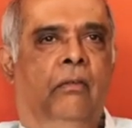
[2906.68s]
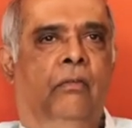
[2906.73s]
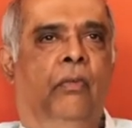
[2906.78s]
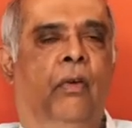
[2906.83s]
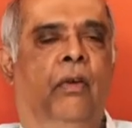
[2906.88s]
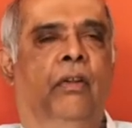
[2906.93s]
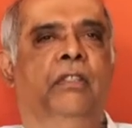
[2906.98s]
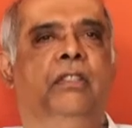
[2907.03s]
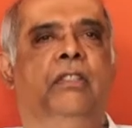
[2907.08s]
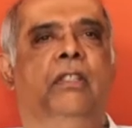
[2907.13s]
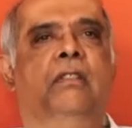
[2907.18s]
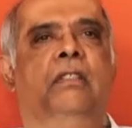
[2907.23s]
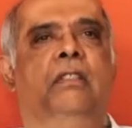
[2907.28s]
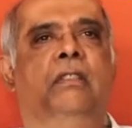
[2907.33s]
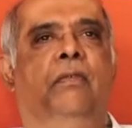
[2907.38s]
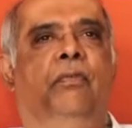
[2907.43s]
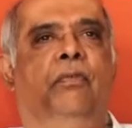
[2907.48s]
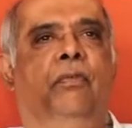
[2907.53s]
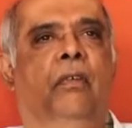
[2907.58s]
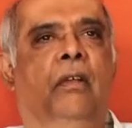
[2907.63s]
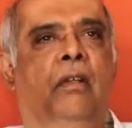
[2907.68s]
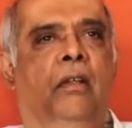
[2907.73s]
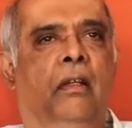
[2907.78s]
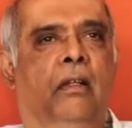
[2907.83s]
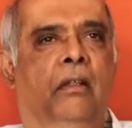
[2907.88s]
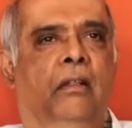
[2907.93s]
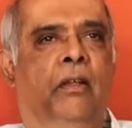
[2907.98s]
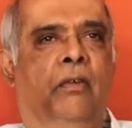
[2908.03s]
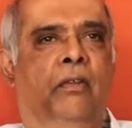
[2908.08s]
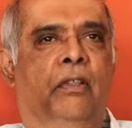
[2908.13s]
For instance, if
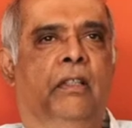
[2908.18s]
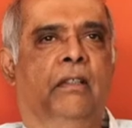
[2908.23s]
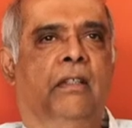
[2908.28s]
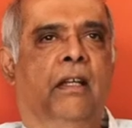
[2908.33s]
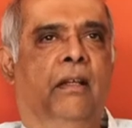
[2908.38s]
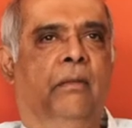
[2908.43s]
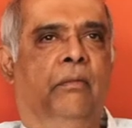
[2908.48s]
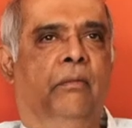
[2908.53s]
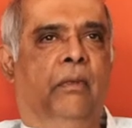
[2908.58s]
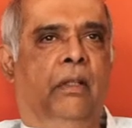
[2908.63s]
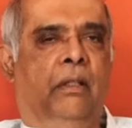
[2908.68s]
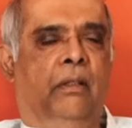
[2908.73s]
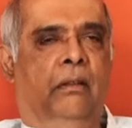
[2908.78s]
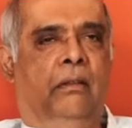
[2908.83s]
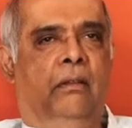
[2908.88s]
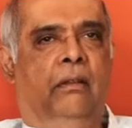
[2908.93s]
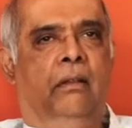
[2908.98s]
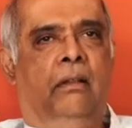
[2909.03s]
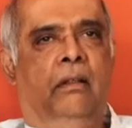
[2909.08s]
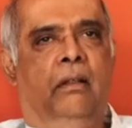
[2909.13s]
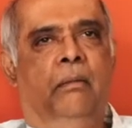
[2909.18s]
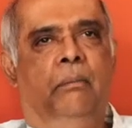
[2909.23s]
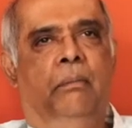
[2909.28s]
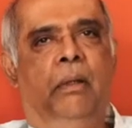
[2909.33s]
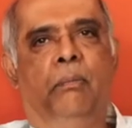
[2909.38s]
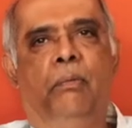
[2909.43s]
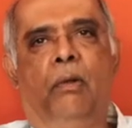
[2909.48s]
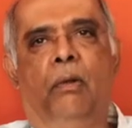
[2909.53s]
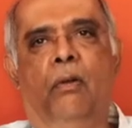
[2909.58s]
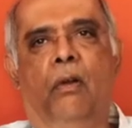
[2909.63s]
there was a time when
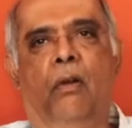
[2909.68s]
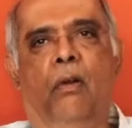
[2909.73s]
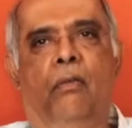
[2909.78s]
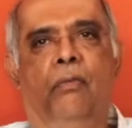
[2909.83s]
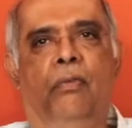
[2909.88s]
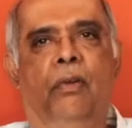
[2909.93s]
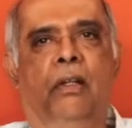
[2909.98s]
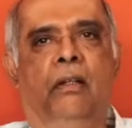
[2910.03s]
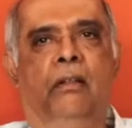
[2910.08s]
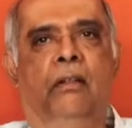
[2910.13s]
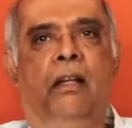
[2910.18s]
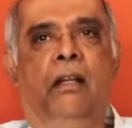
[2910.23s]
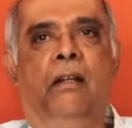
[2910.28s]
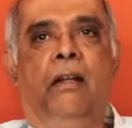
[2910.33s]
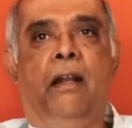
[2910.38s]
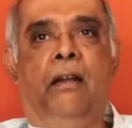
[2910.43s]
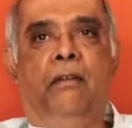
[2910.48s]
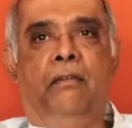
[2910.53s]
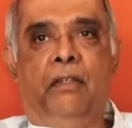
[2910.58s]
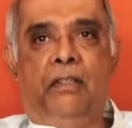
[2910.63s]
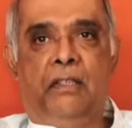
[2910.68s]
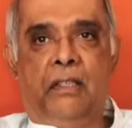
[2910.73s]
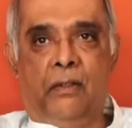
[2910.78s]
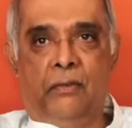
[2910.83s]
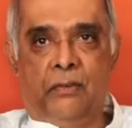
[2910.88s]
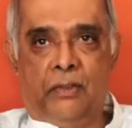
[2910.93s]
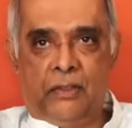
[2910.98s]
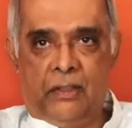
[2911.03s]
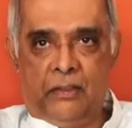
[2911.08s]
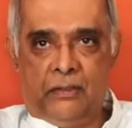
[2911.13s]
people were offering data entry
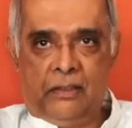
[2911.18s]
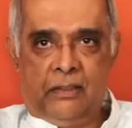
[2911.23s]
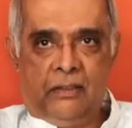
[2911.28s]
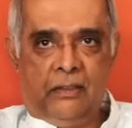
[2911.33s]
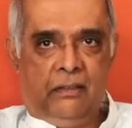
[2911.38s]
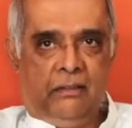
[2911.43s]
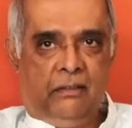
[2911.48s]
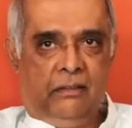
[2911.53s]
services.